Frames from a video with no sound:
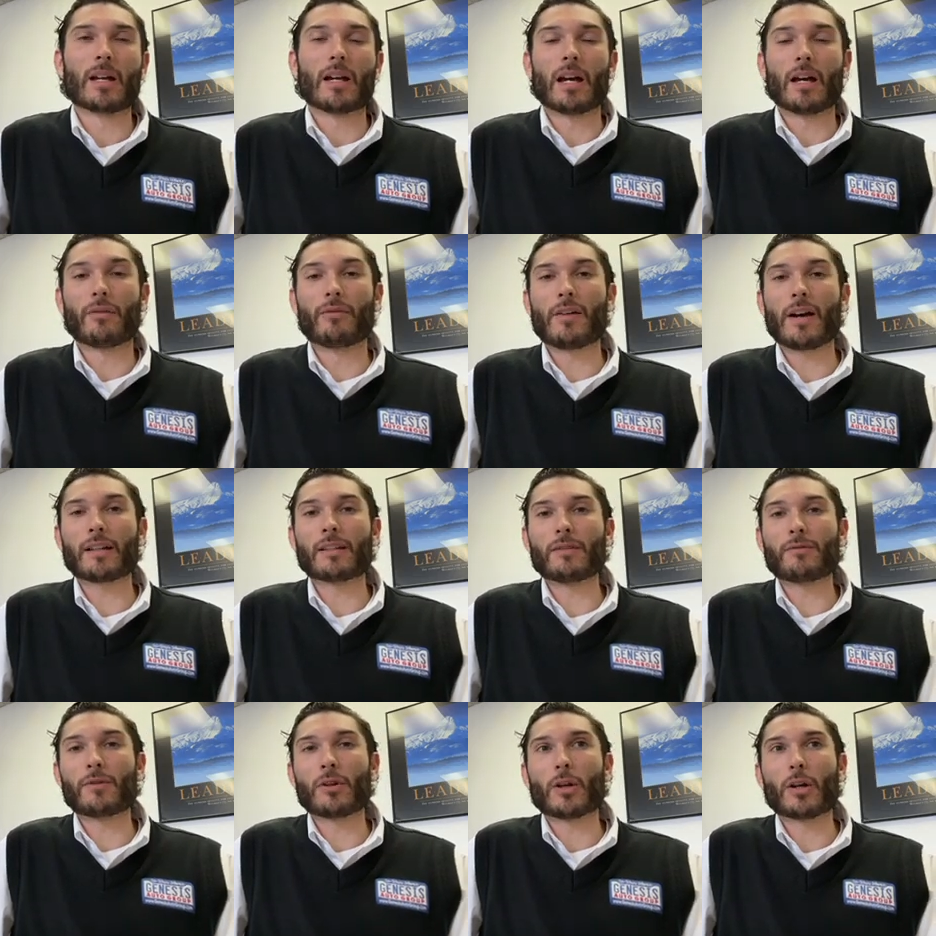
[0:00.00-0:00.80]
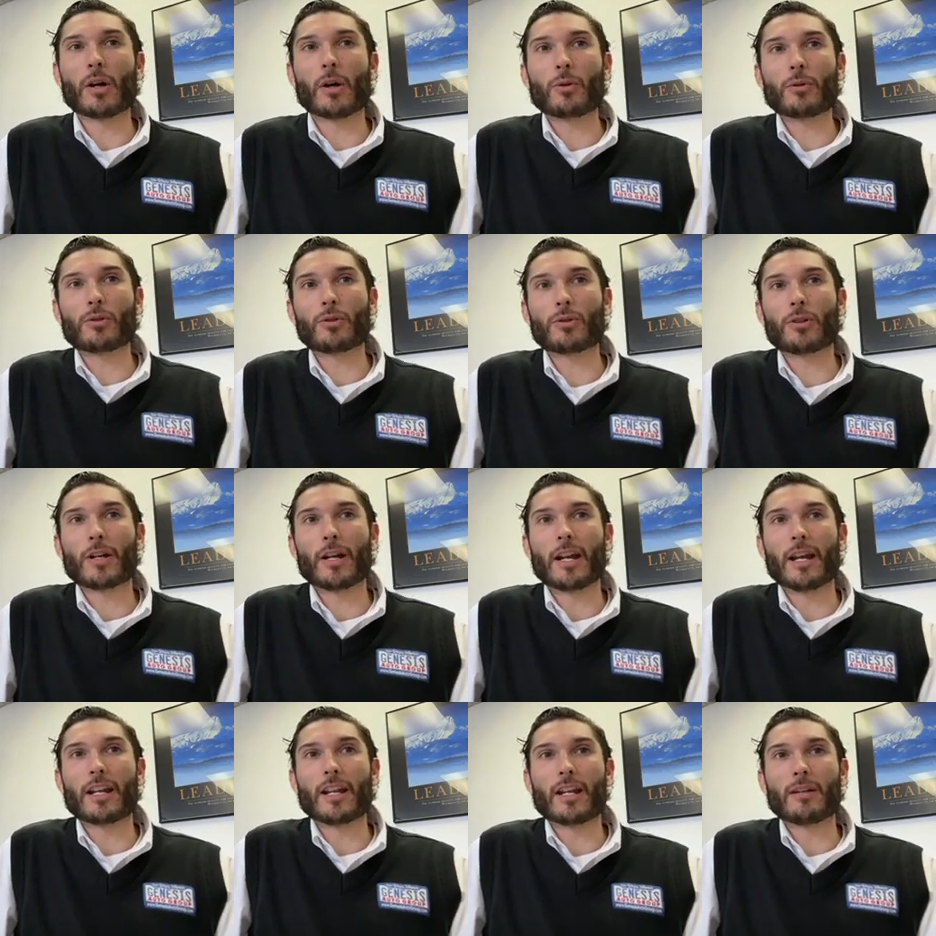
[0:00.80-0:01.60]
Effective
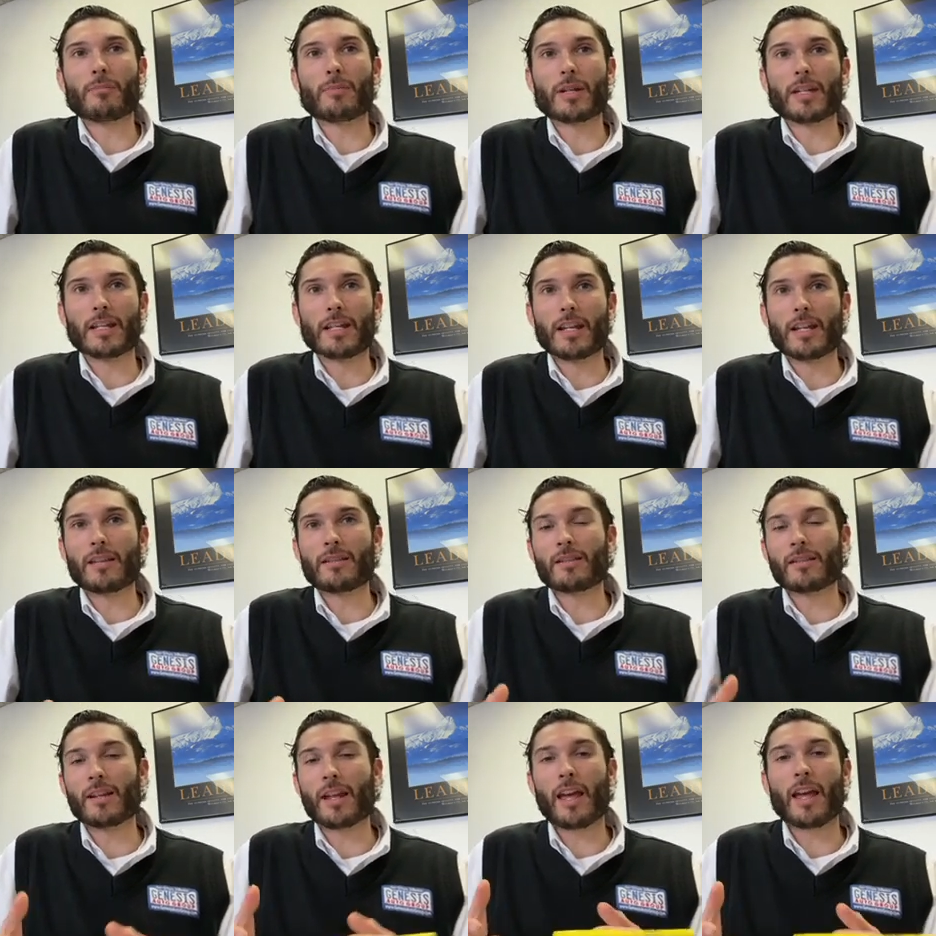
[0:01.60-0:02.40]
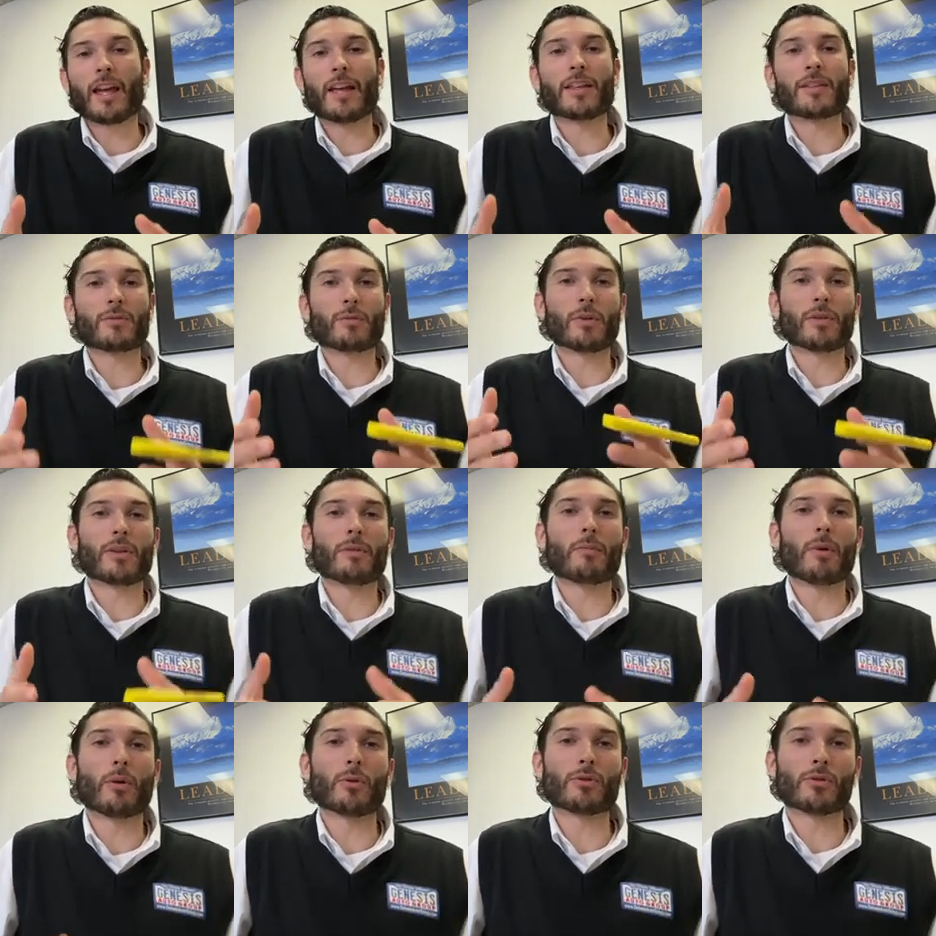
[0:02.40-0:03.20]
negotiating begins and ends with
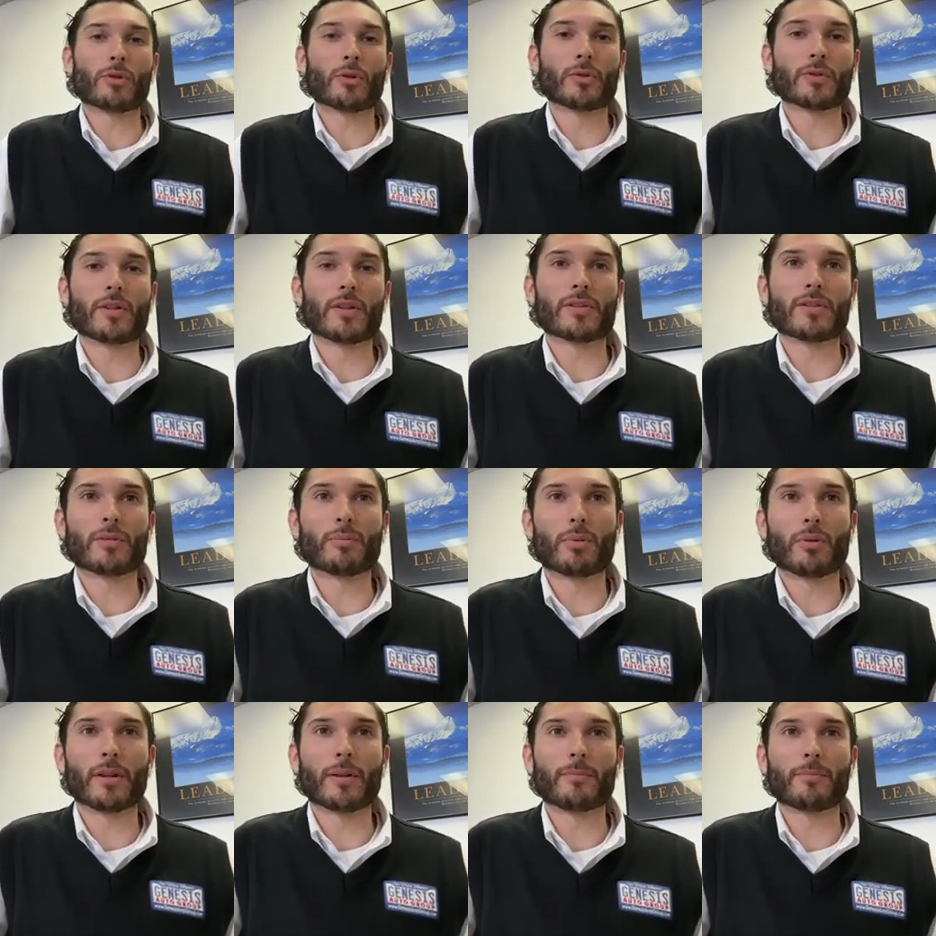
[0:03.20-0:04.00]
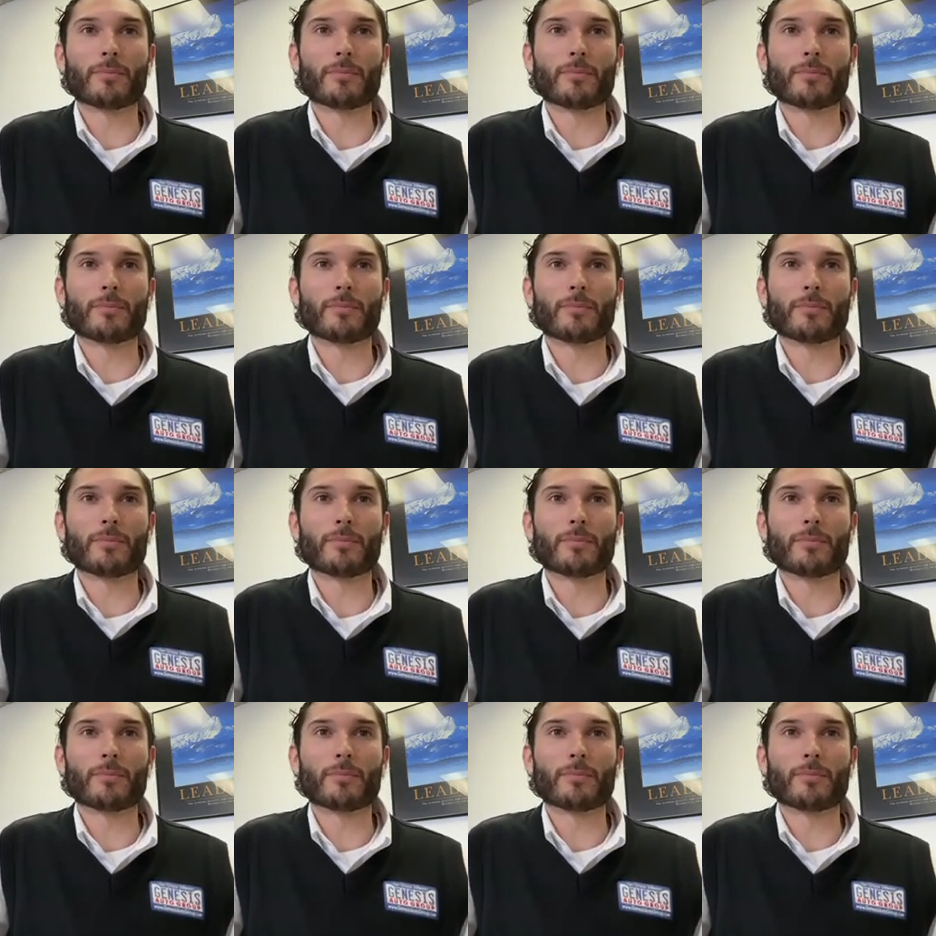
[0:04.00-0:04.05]
emotional discipline.